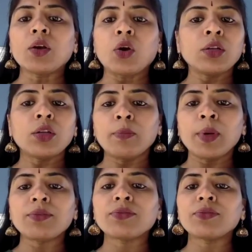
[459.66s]
call your
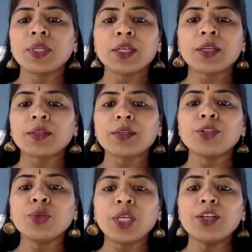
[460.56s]
bluff when
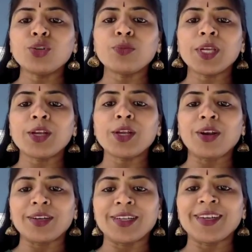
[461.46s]
you need to be
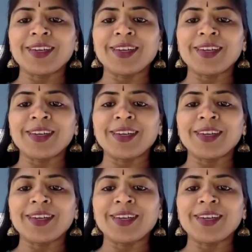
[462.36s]
called.